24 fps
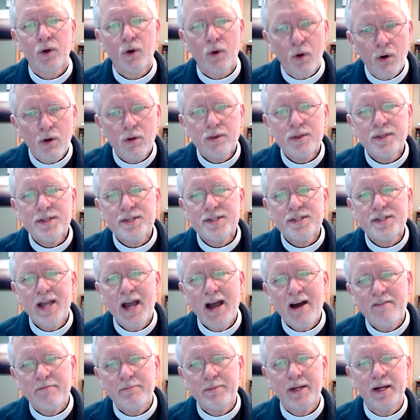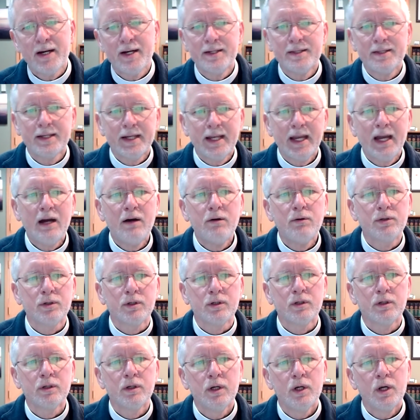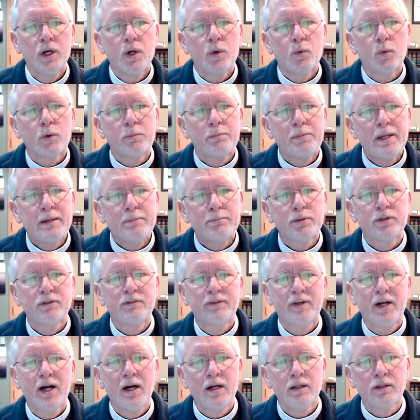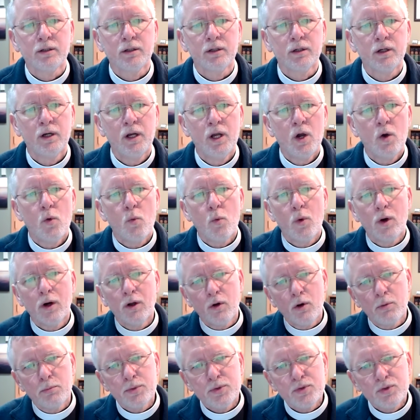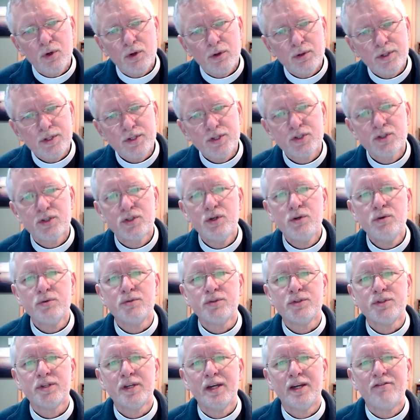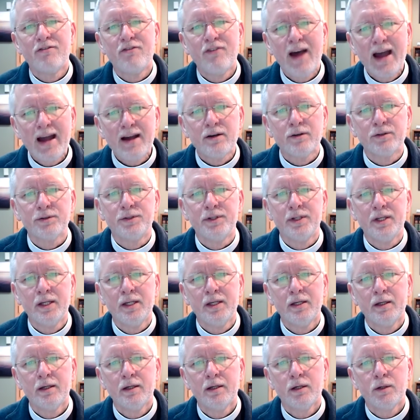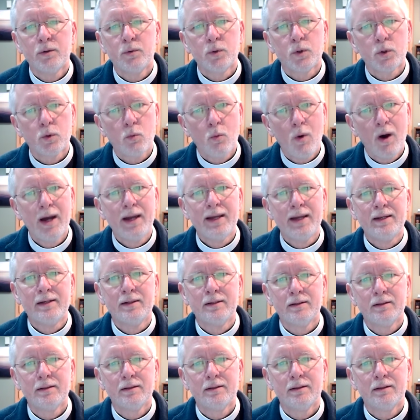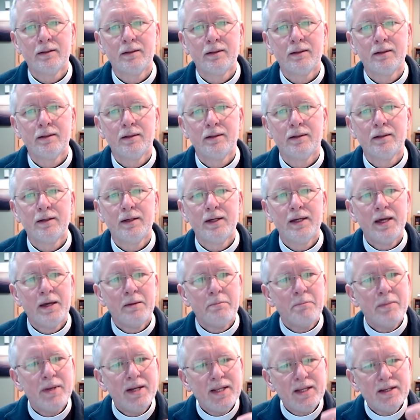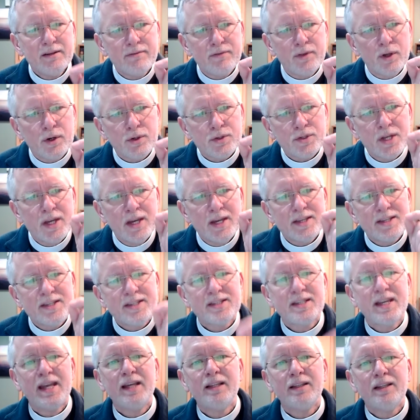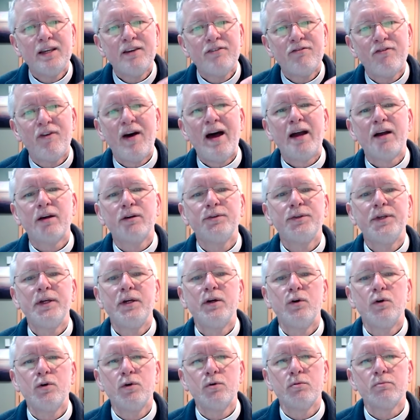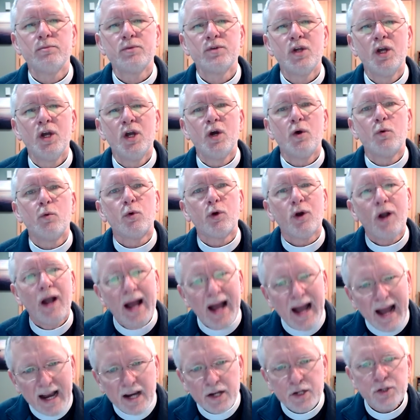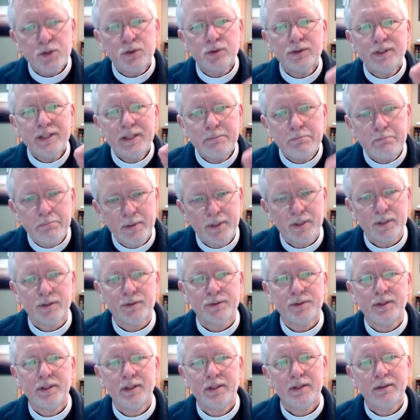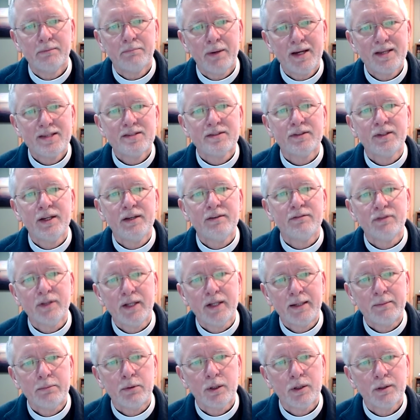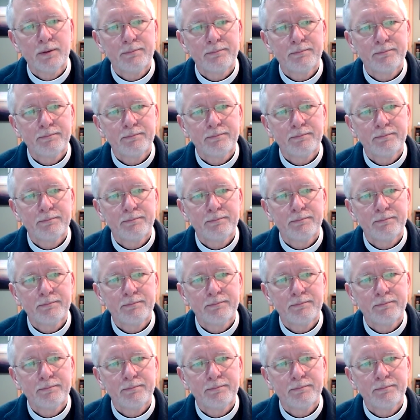all the staff behind the counter were people of color, while almost all the students and faculty were white. Many of those stately faculty homes were actually built by slave labor.